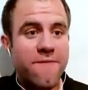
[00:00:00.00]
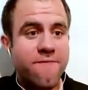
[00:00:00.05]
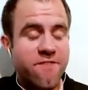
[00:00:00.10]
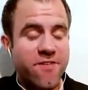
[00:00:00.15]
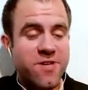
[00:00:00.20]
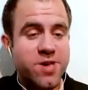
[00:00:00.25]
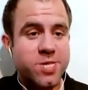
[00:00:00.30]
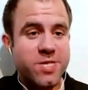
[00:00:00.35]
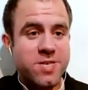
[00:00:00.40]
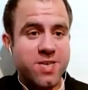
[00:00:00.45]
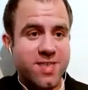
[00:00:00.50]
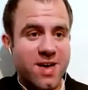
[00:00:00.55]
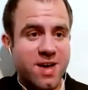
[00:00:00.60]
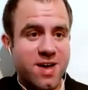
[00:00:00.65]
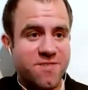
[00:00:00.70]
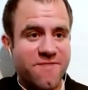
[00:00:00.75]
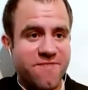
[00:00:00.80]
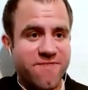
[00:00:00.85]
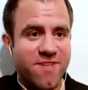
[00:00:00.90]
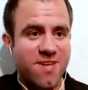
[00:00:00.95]
firstly,
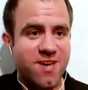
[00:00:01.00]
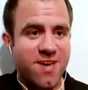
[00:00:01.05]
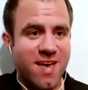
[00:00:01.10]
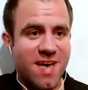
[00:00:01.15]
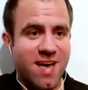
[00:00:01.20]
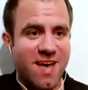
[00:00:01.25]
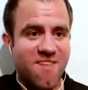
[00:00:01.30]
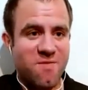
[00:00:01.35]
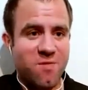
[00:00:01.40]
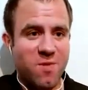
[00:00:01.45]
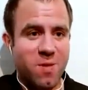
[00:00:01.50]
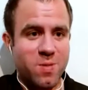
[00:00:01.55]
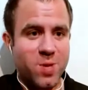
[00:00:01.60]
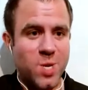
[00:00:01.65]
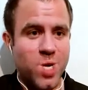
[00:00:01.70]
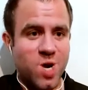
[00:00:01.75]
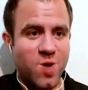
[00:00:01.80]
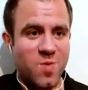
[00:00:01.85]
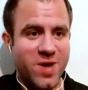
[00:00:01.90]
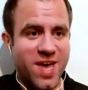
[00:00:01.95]
thanks for having me on the
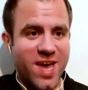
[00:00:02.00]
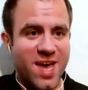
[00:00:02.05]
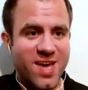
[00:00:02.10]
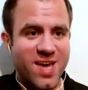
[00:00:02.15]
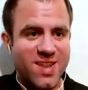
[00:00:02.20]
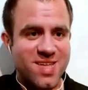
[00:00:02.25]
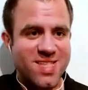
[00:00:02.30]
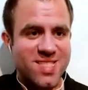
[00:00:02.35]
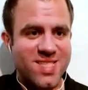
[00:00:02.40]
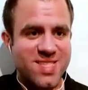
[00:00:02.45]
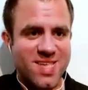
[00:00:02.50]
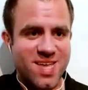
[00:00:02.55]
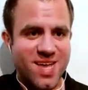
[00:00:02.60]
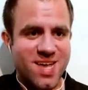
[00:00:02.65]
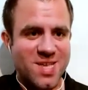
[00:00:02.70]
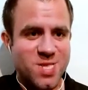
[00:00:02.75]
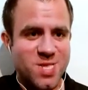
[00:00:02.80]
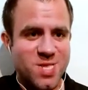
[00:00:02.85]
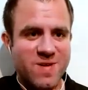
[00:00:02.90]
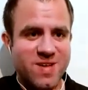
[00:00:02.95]
show again.
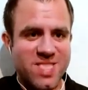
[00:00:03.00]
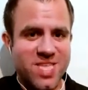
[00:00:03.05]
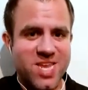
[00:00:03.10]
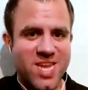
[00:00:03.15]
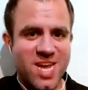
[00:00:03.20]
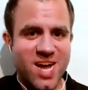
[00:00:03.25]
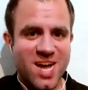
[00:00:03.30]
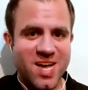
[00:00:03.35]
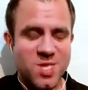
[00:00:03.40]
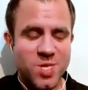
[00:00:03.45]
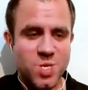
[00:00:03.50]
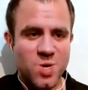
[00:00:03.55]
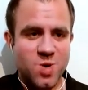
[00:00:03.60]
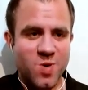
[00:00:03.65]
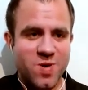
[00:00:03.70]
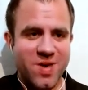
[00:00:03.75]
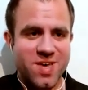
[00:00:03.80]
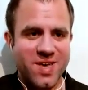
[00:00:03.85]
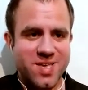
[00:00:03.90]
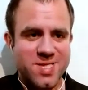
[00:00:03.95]
It's great to chat as
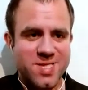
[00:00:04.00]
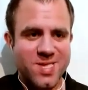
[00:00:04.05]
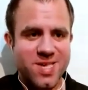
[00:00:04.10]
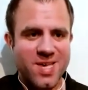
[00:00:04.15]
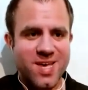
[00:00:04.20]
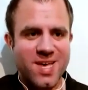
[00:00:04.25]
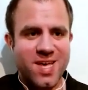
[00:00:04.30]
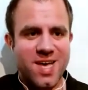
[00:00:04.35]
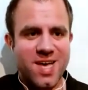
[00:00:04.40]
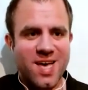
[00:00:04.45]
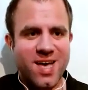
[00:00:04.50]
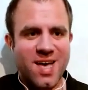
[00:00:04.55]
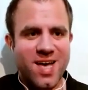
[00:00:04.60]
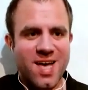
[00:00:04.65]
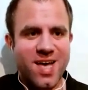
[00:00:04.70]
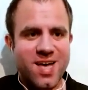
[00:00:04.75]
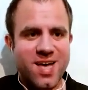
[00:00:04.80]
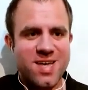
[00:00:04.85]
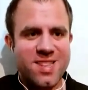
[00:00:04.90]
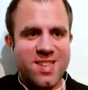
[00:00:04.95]
always.
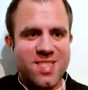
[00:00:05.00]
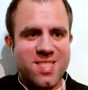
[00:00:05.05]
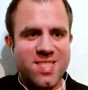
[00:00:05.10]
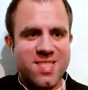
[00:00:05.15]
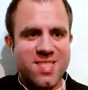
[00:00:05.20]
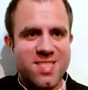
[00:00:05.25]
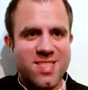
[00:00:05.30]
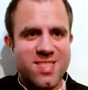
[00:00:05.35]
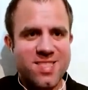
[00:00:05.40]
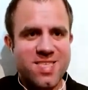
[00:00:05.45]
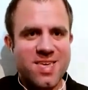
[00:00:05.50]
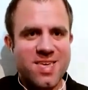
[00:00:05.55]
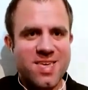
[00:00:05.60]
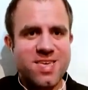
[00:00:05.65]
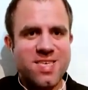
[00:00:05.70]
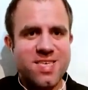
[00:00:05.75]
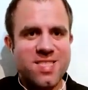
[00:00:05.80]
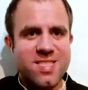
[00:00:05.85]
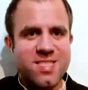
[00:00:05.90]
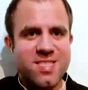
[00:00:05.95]
And the
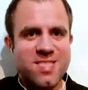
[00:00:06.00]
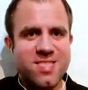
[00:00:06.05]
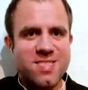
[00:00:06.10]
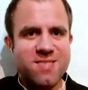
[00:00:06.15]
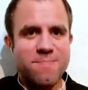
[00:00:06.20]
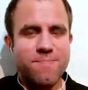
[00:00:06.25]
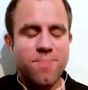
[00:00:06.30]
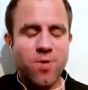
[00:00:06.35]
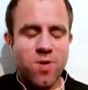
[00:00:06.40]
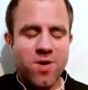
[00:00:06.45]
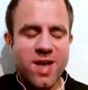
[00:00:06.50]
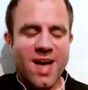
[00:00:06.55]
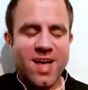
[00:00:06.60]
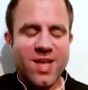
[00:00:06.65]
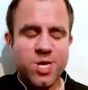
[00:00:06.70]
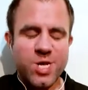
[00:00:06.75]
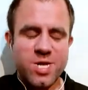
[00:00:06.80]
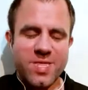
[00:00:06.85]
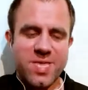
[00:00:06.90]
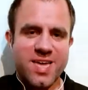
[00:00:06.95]
the book
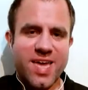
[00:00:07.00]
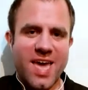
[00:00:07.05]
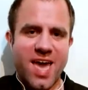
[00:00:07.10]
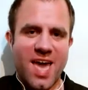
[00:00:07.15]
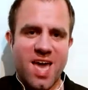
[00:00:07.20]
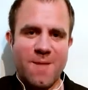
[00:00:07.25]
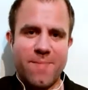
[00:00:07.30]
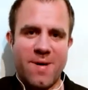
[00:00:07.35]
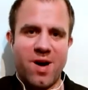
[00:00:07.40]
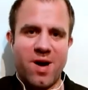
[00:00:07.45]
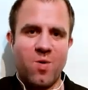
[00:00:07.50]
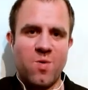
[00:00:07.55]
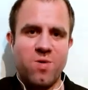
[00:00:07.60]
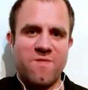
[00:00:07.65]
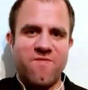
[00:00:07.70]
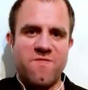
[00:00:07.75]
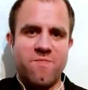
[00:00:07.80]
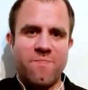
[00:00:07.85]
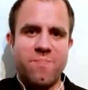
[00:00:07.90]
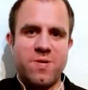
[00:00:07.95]
actually came out
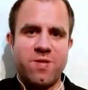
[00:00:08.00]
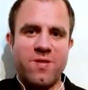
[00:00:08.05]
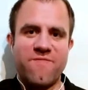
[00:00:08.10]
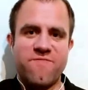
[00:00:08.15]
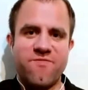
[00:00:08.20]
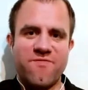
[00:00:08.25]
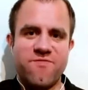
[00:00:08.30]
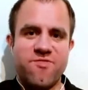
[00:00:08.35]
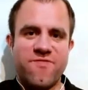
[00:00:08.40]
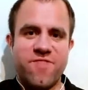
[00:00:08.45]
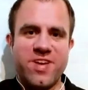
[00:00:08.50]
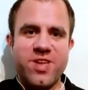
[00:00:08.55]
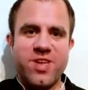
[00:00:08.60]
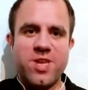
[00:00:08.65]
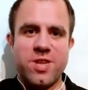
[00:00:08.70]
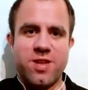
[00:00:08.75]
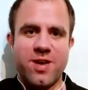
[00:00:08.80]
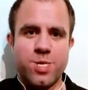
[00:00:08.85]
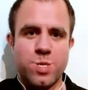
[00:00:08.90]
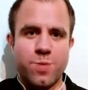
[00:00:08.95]
of a bit of
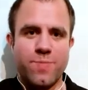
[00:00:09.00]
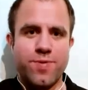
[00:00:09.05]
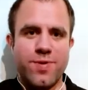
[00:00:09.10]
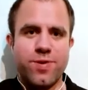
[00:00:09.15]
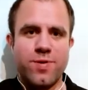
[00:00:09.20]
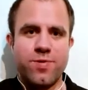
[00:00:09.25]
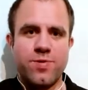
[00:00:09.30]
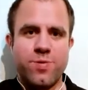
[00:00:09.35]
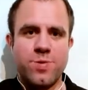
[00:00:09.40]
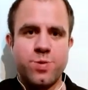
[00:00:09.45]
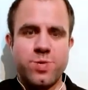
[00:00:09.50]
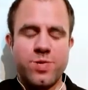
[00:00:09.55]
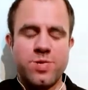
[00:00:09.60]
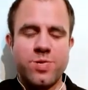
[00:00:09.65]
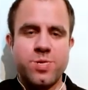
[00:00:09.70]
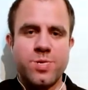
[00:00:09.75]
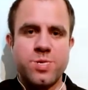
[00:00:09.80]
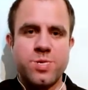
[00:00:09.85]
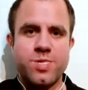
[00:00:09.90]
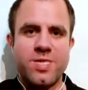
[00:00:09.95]
frustration, I suppose.
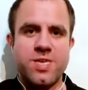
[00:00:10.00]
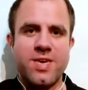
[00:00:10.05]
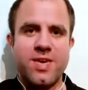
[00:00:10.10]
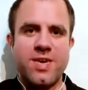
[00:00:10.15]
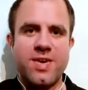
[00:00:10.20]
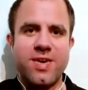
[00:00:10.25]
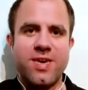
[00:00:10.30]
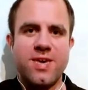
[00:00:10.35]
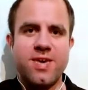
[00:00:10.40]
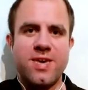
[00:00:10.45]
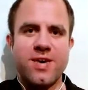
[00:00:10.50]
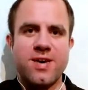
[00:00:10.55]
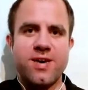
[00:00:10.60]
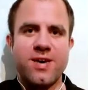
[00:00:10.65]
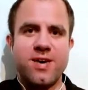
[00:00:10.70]
It's the